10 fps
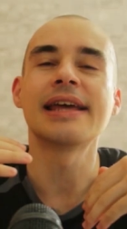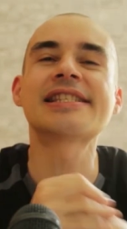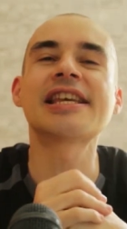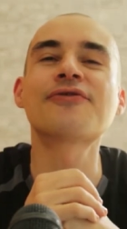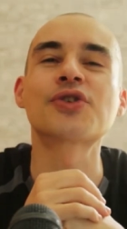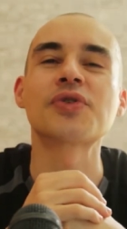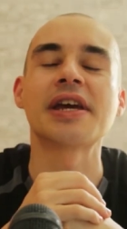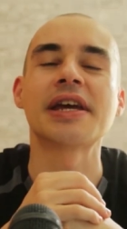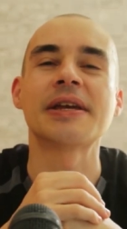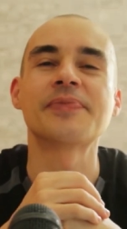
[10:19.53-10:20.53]
And that's it for
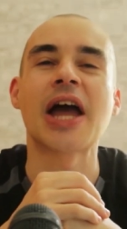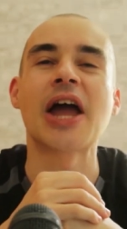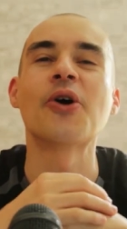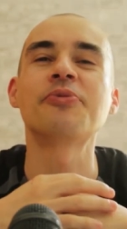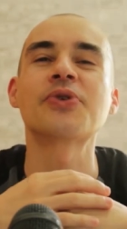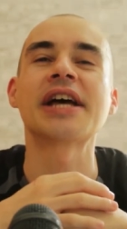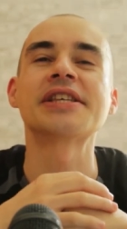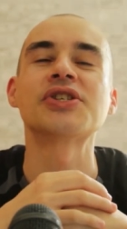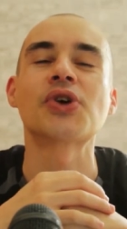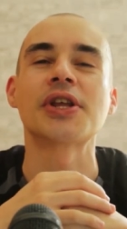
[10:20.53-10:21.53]
today. I hope you
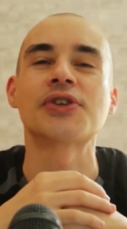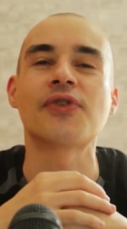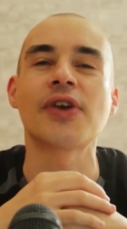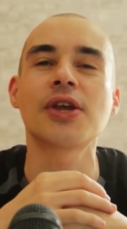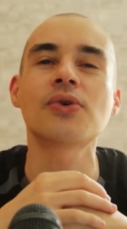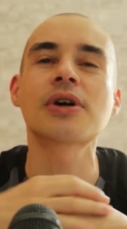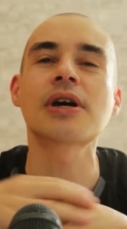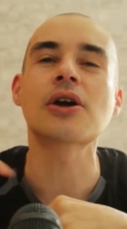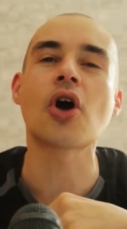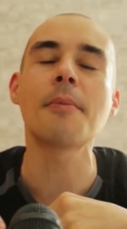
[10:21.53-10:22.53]
guys enjoyed this video.
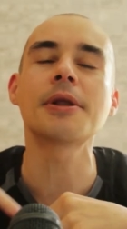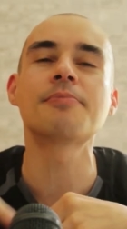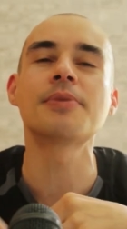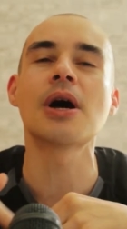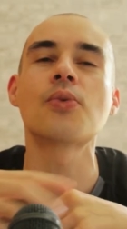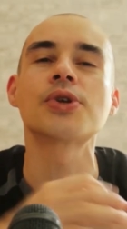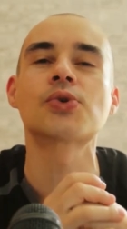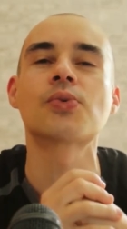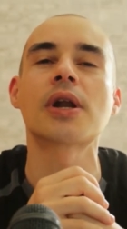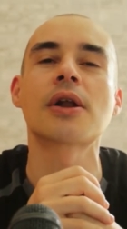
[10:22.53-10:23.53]
Comment below
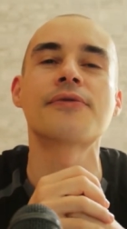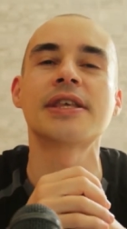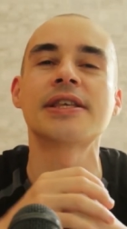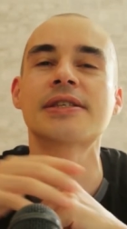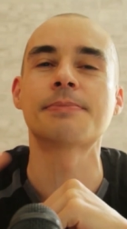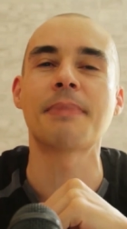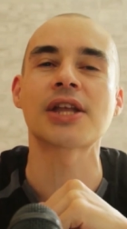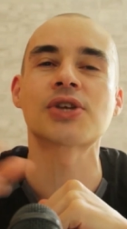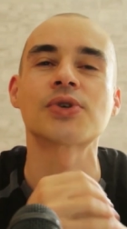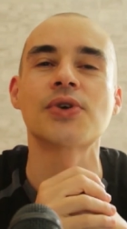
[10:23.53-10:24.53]
which one of this
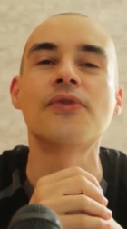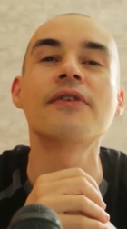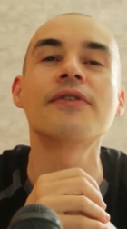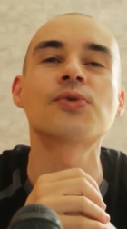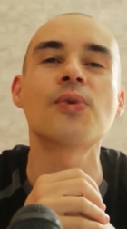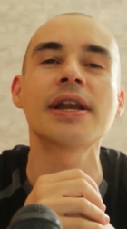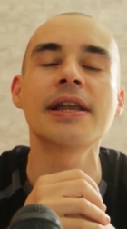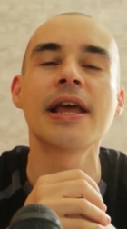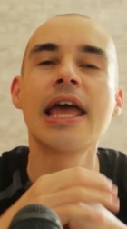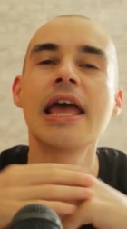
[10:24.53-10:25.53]
batch was your favorite
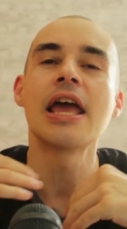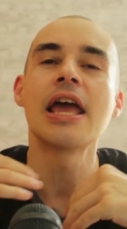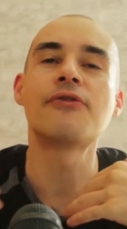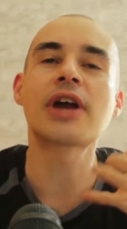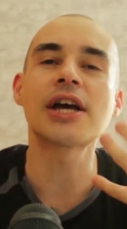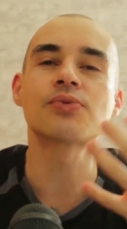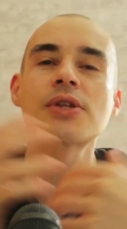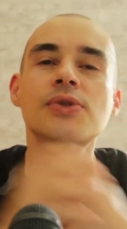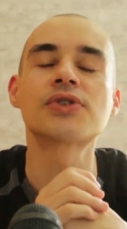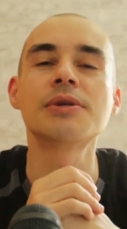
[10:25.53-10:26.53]
one. If you guys
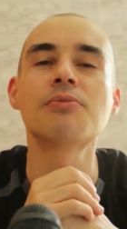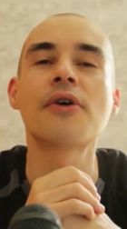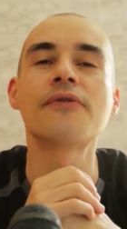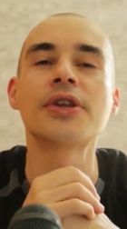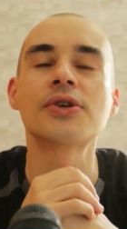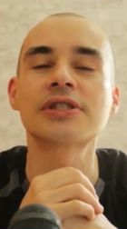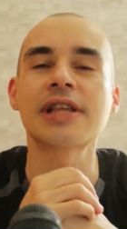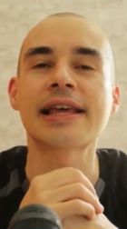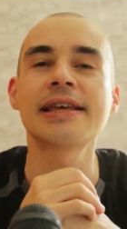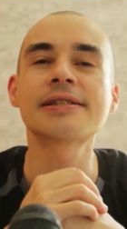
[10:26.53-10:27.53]
want to see more videos
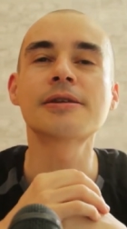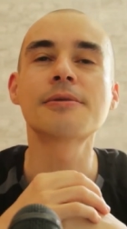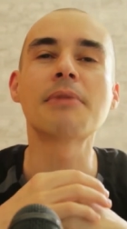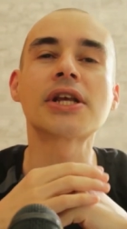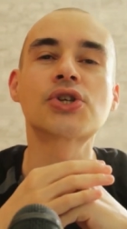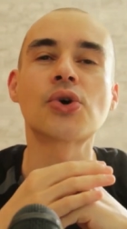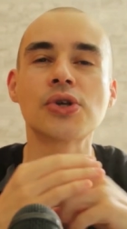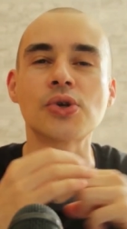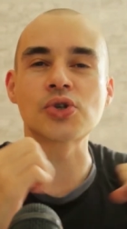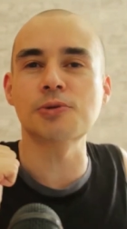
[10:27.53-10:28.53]
like this, make
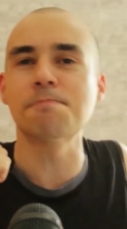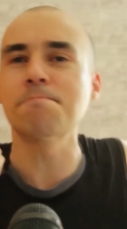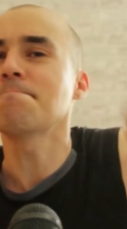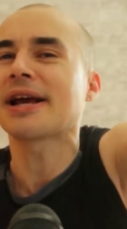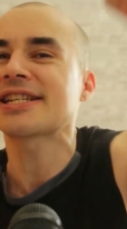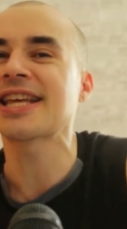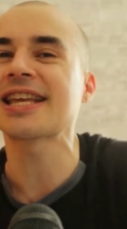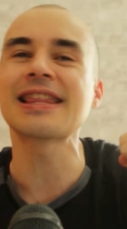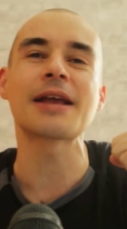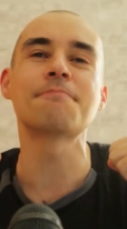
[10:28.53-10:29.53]
sure you smash
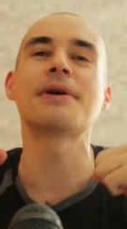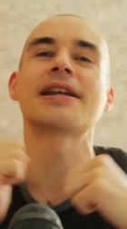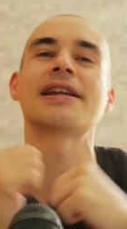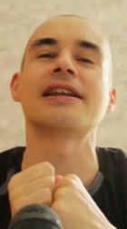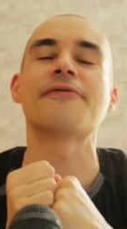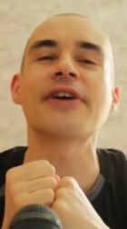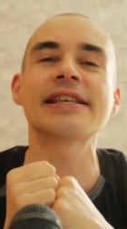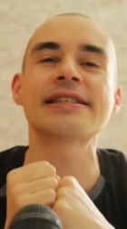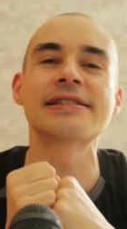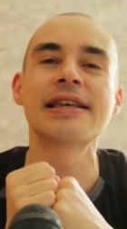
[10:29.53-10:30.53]
that like button in the
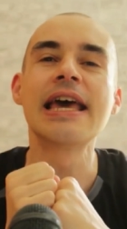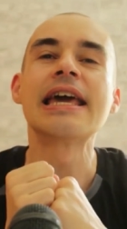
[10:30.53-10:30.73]
face,